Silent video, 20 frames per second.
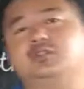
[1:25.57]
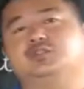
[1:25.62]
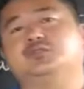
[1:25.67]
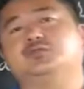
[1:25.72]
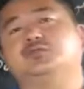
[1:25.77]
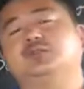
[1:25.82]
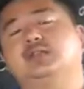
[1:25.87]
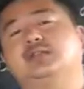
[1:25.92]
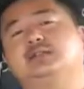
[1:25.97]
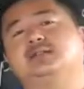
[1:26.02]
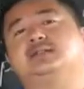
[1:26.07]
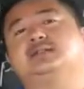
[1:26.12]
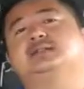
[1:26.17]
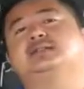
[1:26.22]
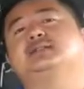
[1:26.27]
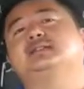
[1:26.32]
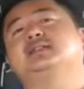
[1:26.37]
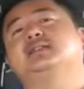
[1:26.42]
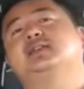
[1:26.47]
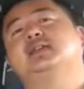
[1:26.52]
the two
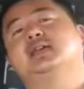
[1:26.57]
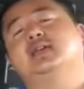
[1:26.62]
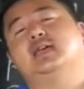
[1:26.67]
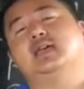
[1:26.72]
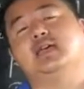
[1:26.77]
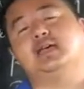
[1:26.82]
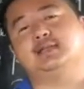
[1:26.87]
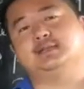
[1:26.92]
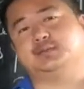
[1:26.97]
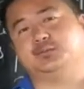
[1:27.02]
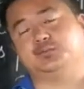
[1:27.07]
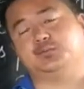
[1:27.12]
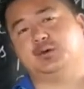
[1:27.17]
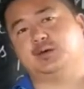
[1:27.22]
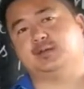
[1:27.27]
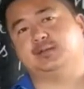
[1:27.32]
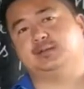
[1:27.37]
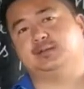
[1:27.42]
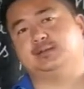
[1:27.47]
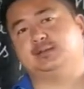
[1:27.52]
letters as a
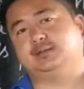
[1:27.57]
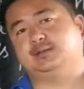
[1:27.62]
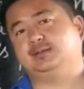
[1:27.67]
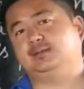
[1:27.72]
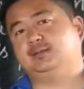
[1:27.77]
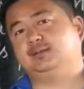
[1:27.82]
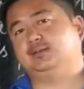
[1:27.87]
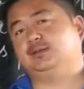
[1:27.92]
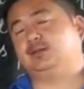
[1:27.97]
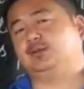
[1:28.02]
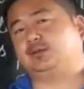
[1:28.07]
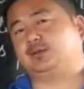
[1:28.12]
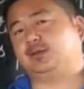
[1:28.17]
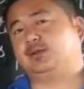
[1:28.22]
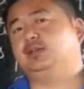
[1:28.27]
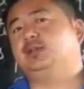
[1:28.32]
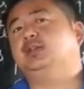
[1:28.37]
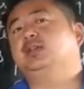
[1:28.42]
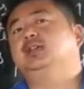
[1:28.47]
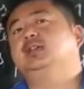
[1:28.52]
one.
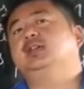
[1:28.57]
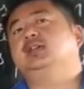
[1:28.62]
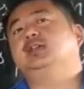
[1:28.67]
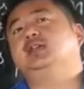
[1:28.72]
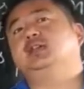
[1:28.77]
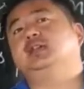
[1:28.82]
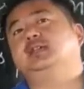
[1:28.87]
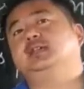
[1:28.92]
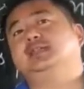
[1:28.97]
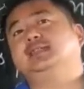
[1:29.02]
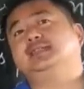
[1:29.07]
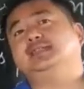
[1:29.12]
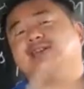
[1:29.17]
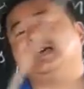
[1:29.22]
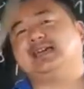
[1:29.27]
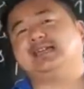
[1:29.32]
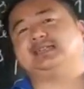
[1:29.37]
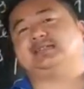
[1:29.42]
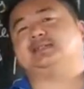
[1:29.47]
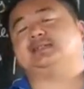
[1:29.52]
Okay, in
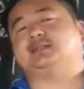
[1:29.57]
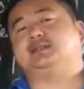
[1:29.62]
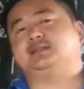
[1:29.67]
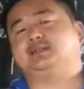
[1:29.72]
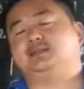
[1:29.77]
that